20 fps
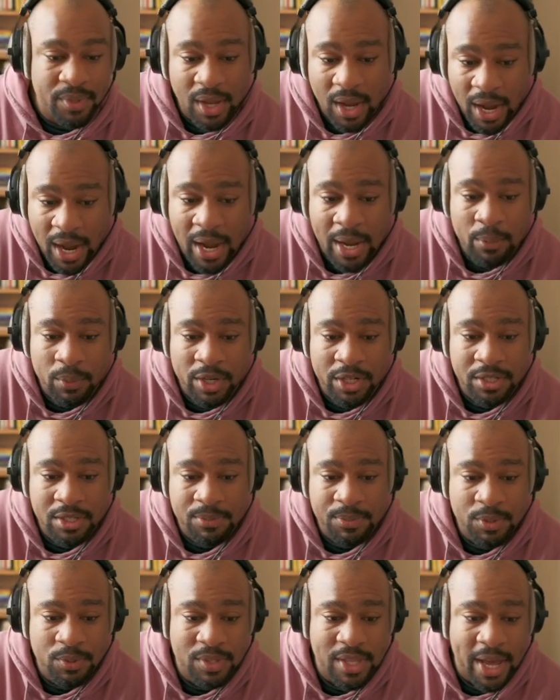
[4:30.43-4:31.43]
I wanted to
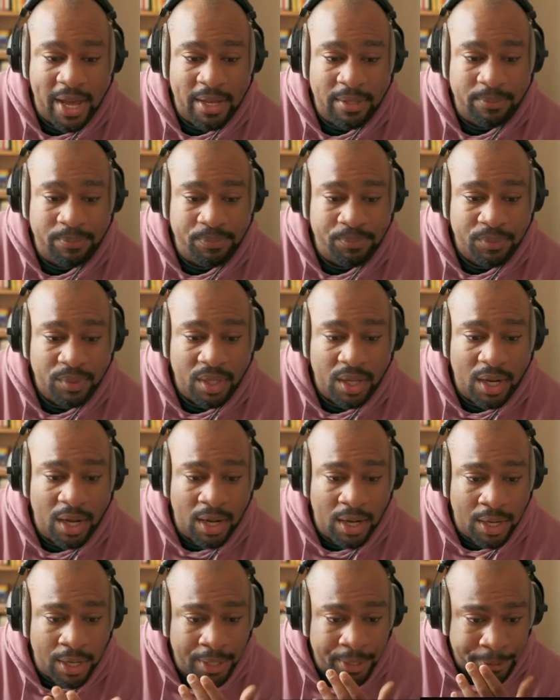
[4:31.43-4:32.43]
mute that.
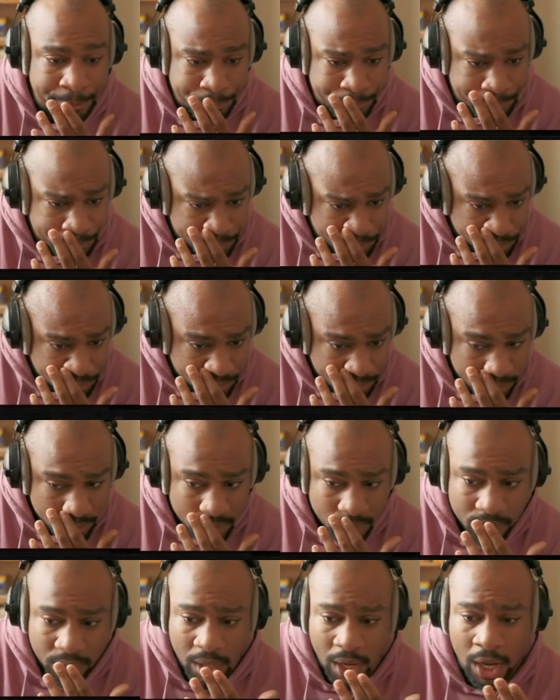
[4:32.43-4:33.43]
Um,
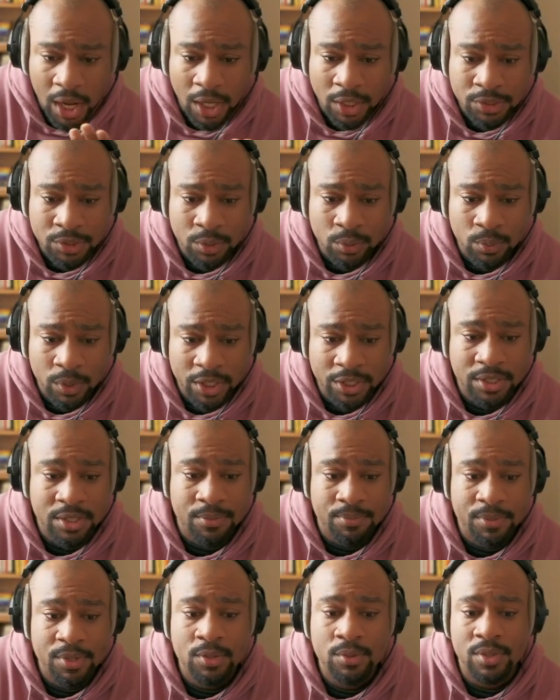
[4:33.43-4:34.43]
I also wanted to
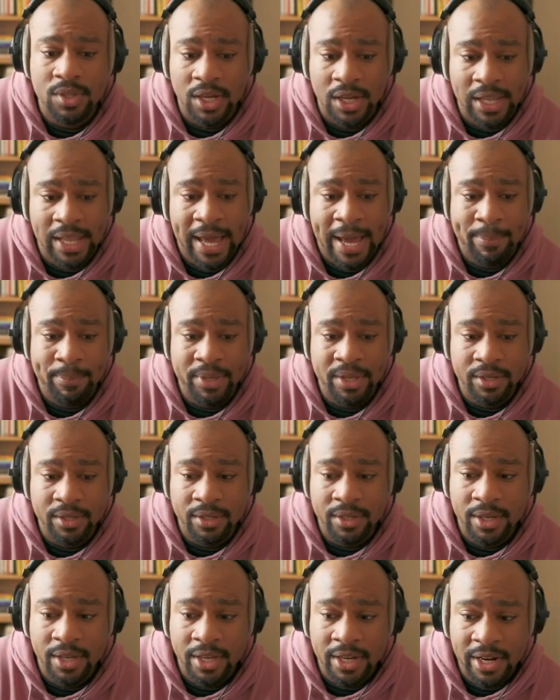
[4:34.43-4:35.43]
mute the
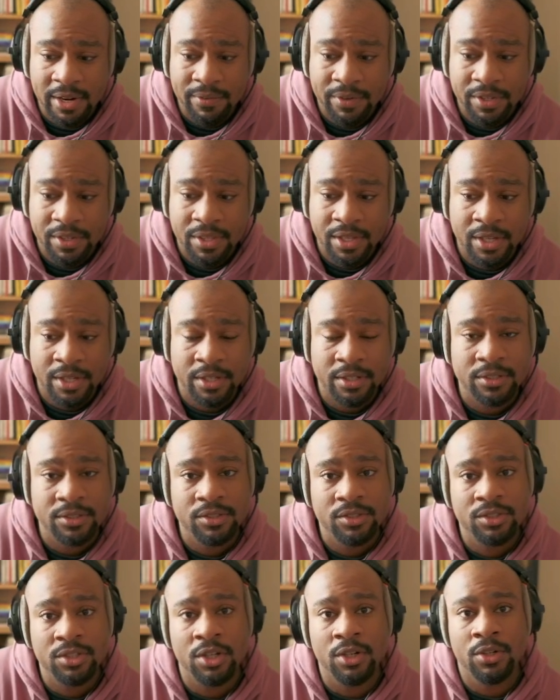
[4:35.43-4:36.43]
clapping and everything.
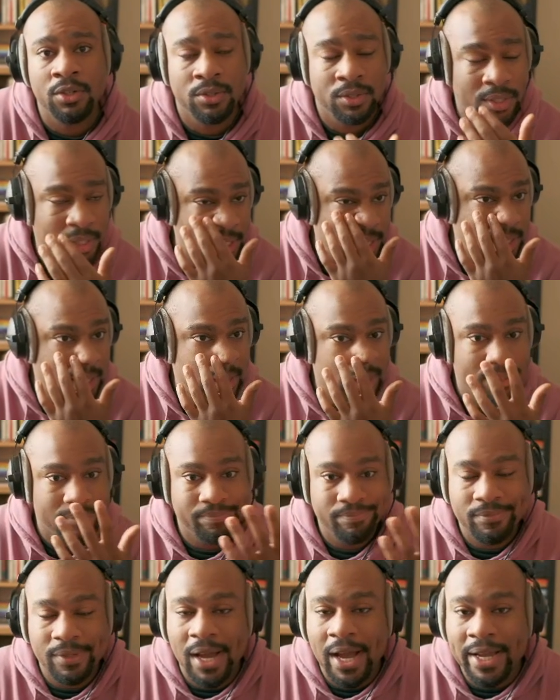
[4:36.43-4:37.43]
So
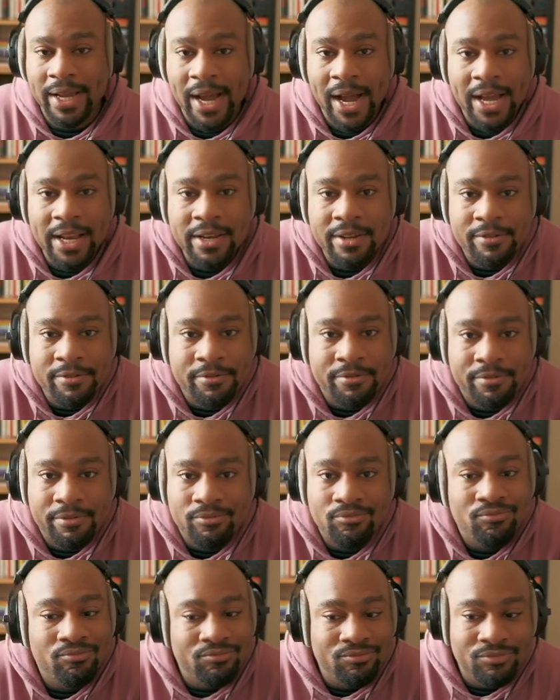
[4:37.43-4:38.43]
I kind of,
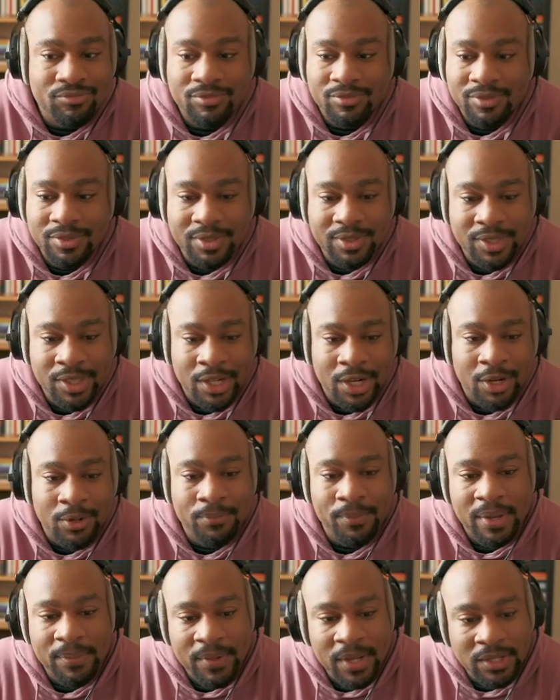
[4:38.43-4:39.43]

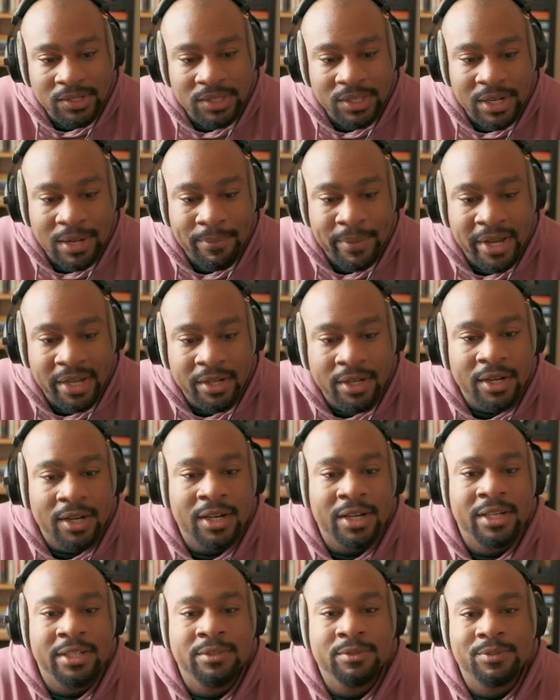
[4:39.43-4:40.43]
maybe I'll turn that back
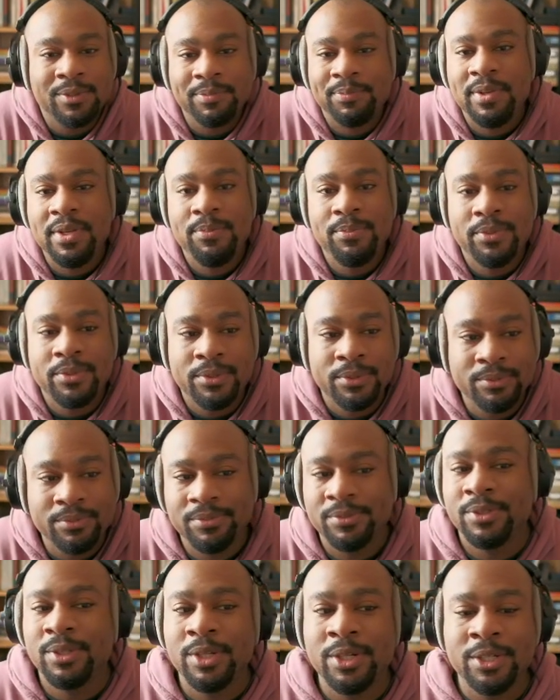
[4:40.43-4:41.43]
on when people
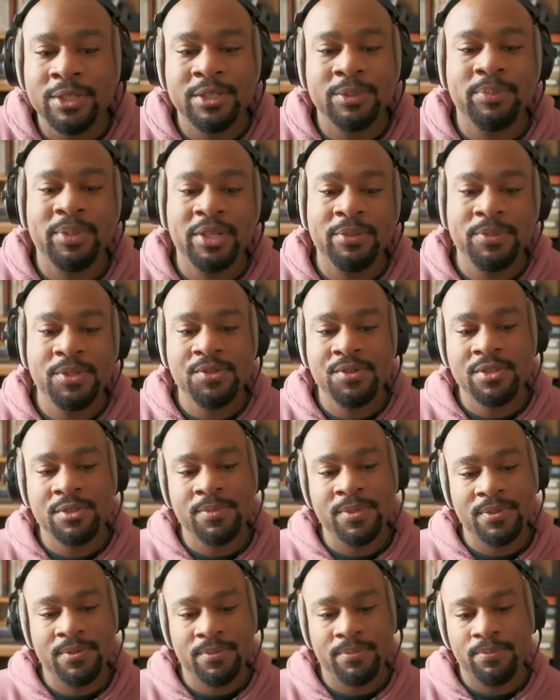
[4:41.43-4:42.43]
learn to play
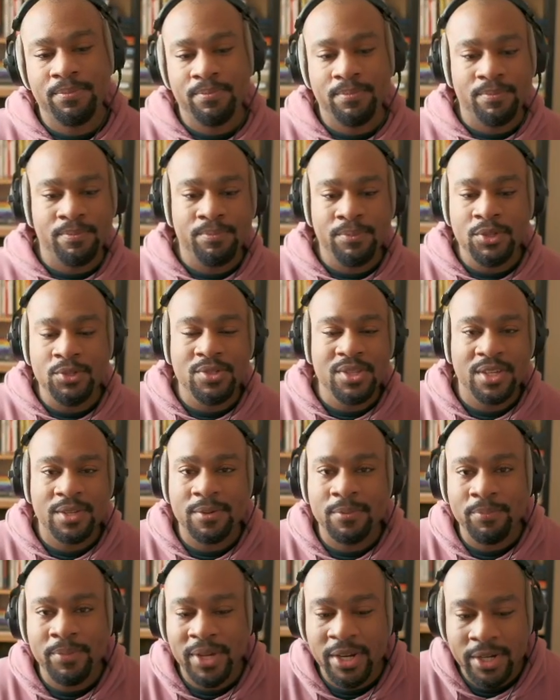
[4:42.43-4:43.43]
music
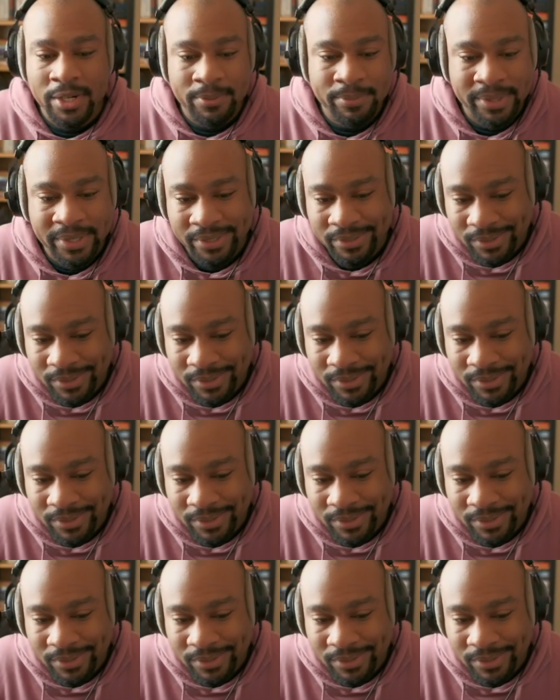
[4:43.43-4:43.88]
better, but